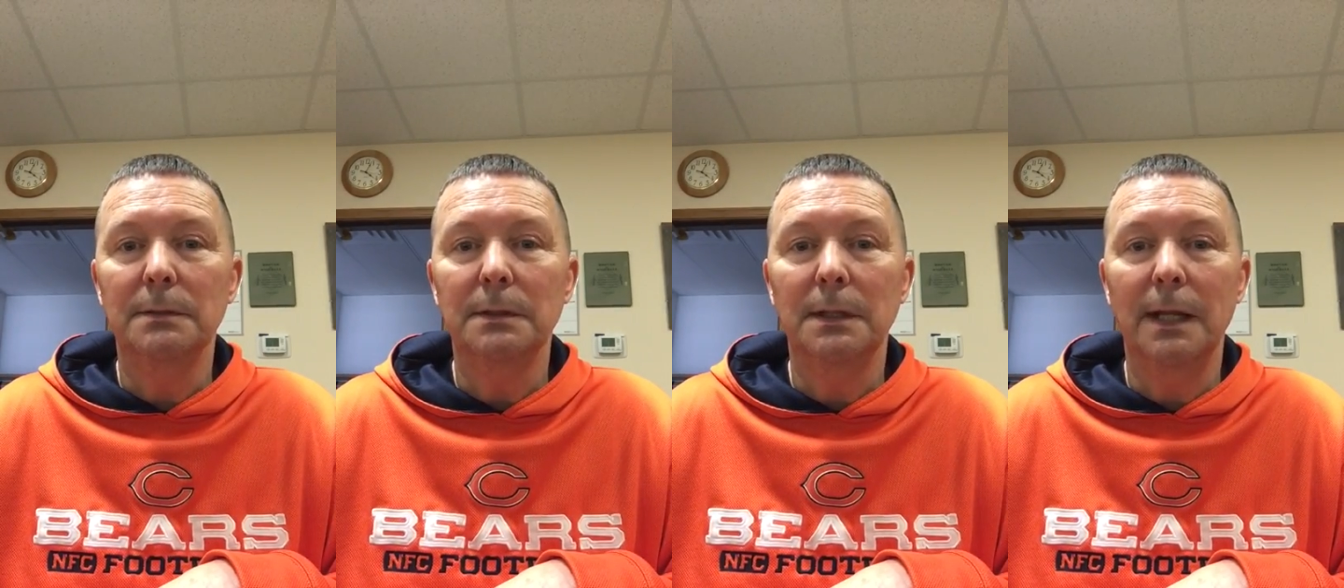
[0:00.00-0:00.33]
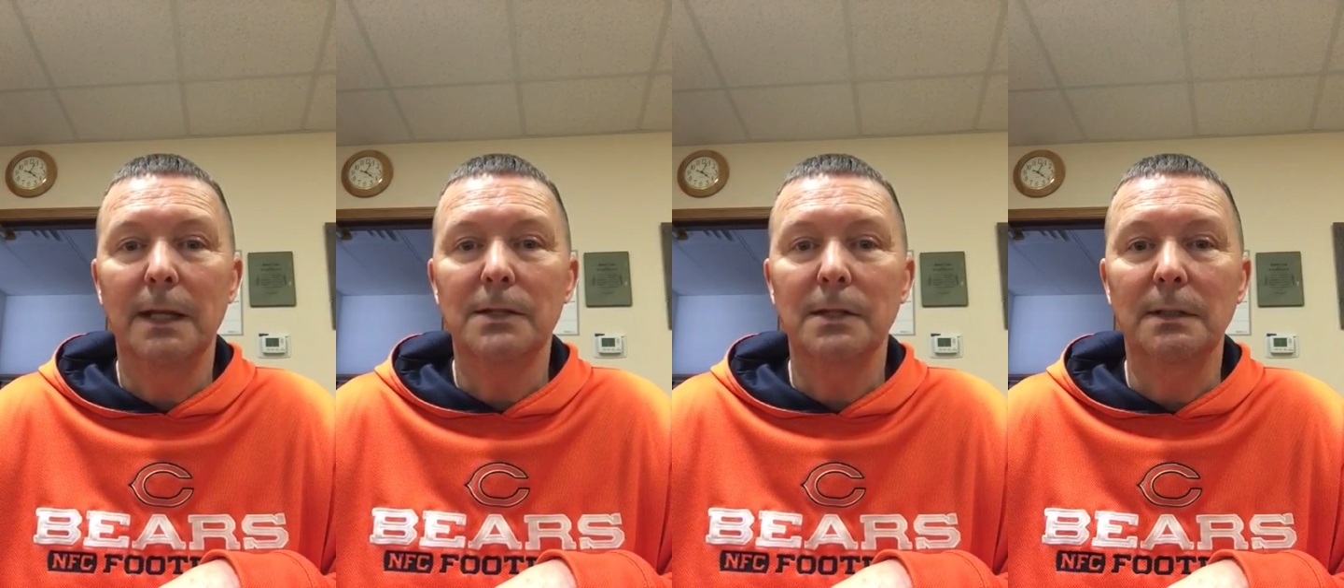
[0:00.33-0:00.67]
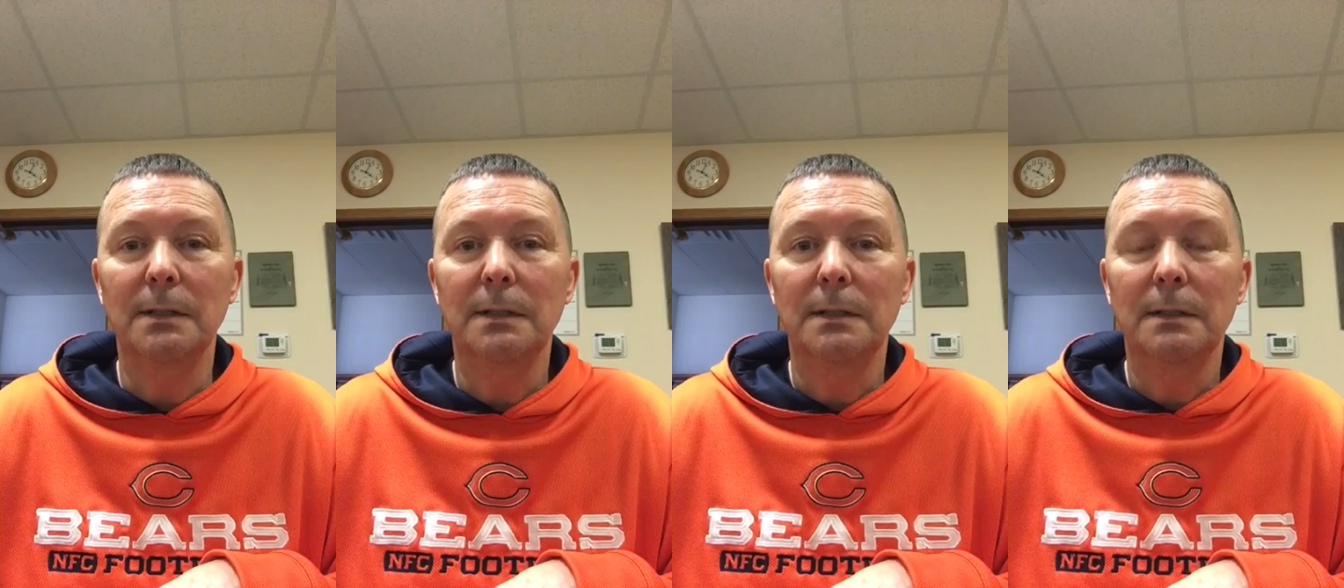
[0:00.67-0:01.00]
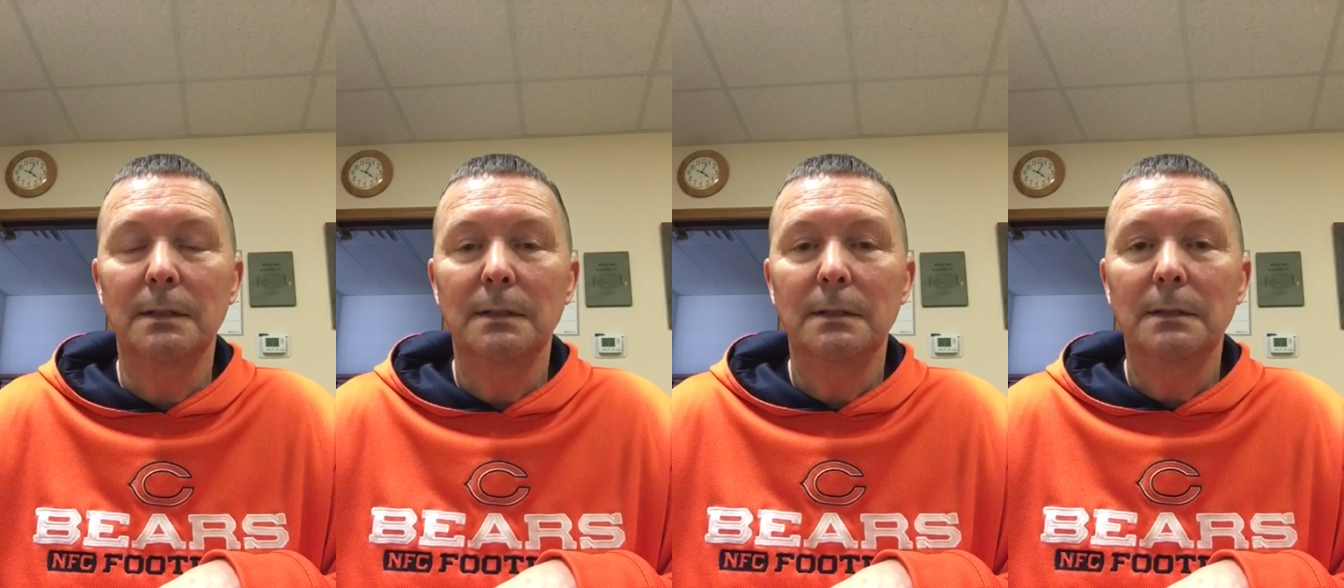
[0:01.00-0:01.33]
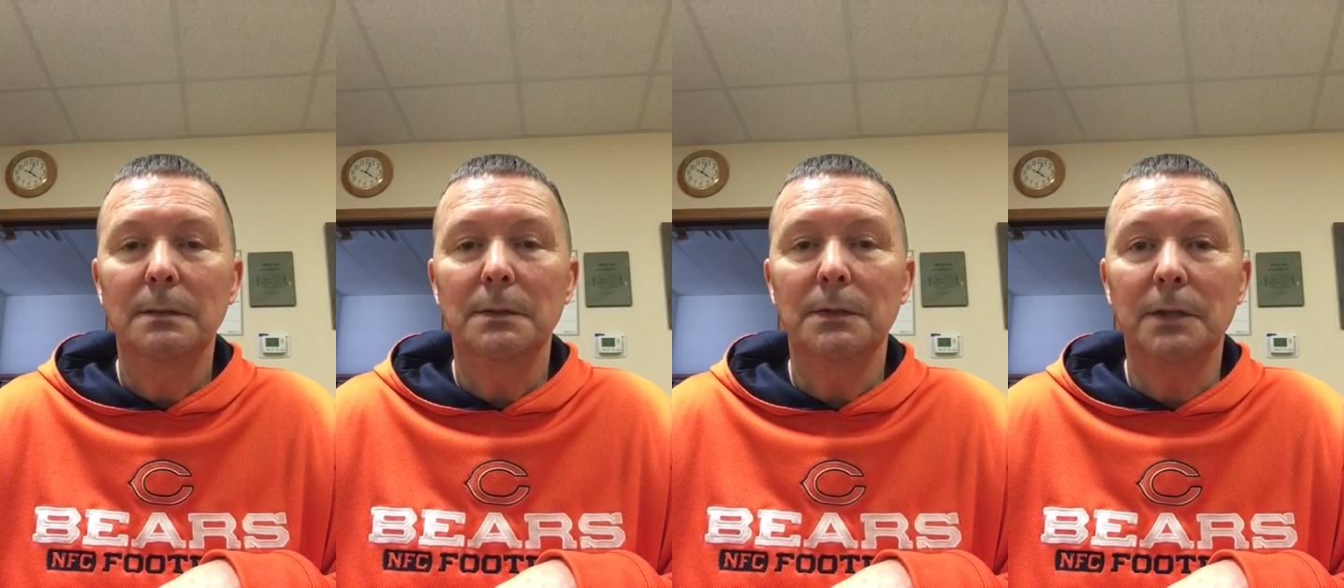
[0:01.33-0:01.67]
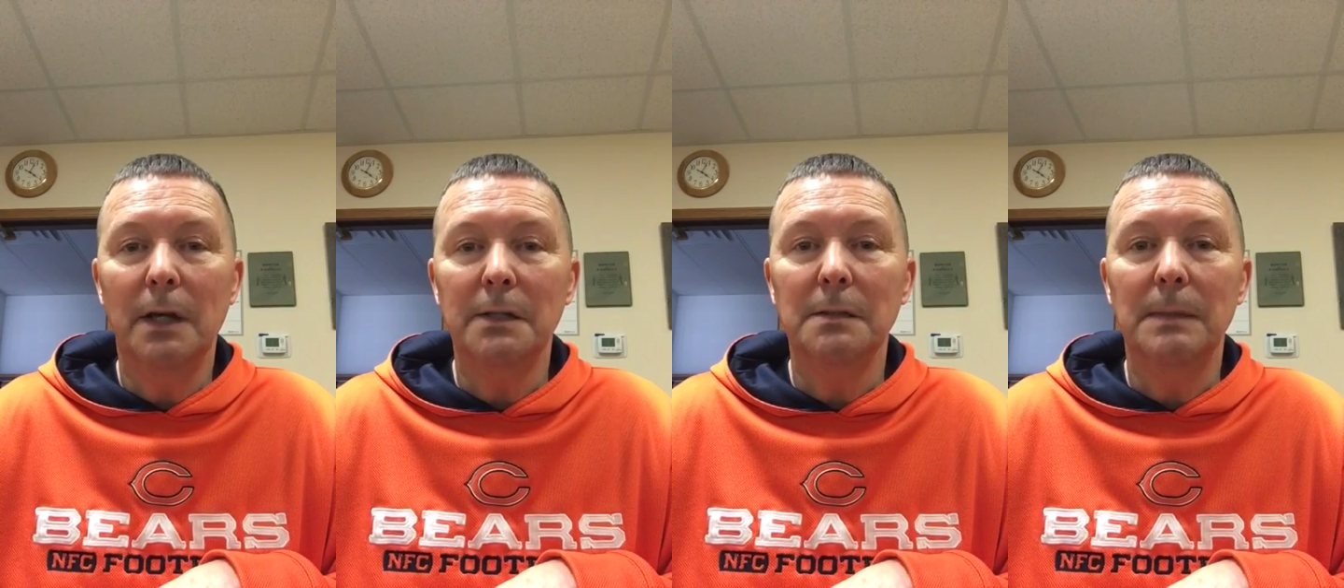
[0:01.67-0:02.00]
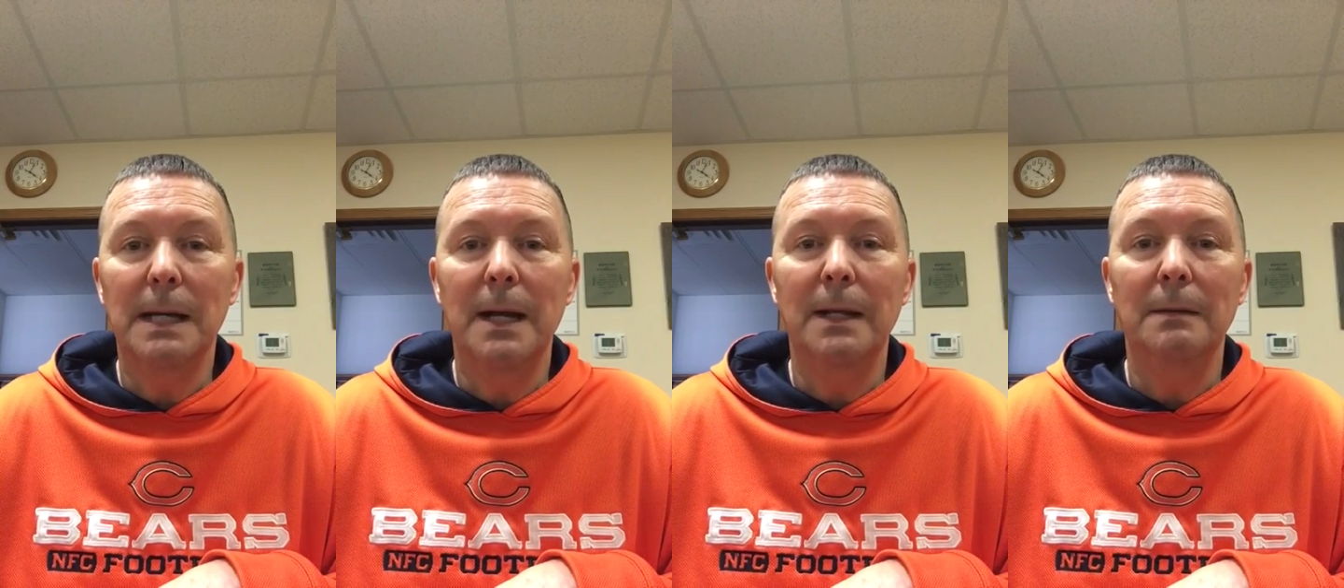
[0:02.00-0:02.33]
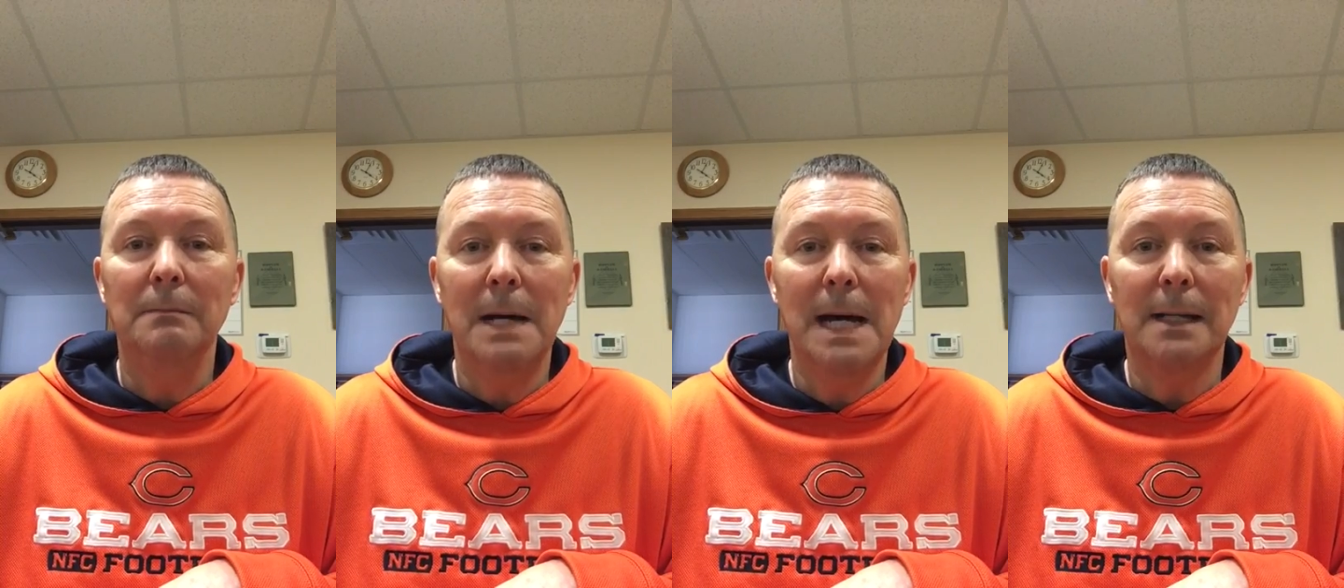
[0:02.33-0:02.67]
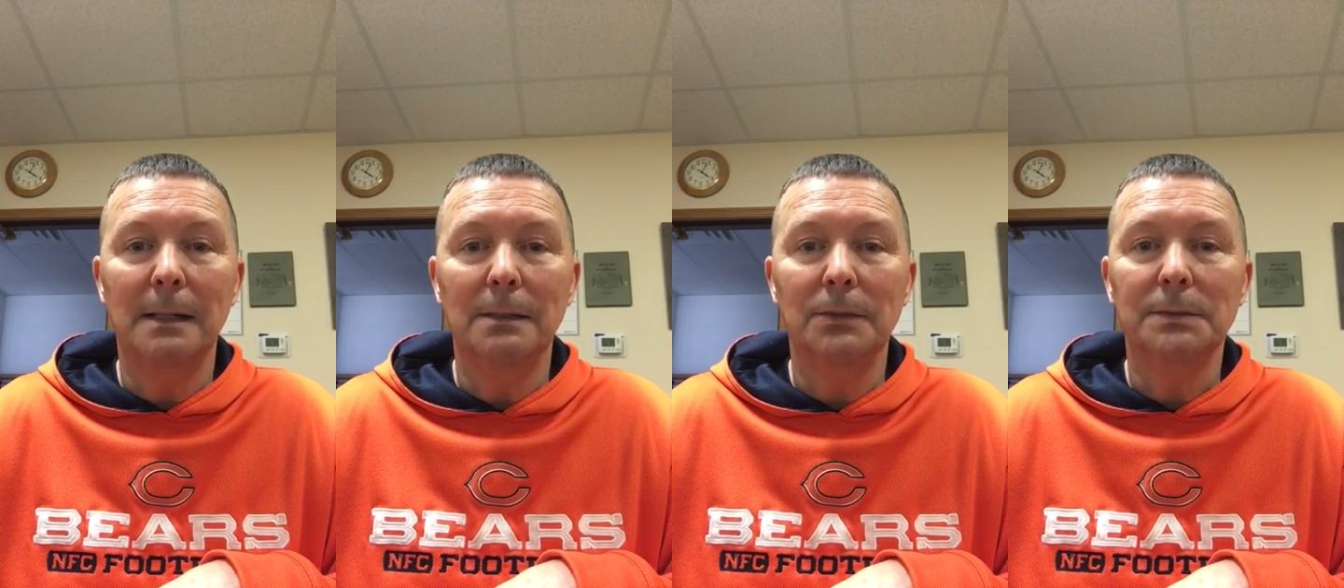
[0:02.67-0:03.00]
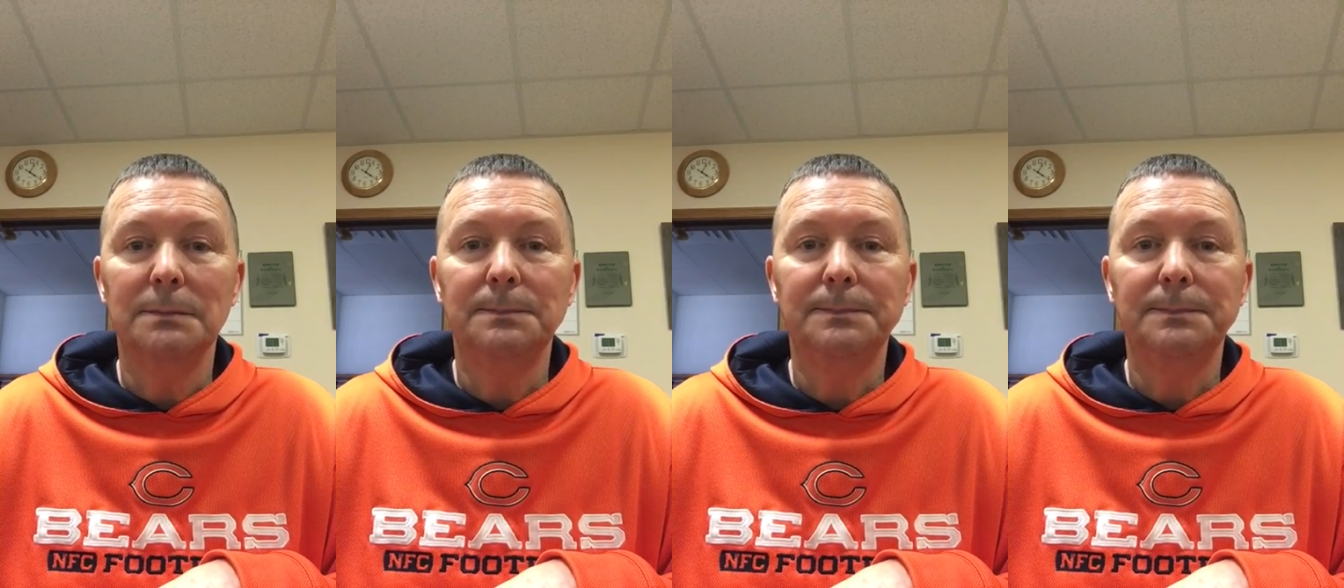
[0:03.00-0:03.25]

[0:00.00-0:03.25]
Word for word: connection was talked about and modeled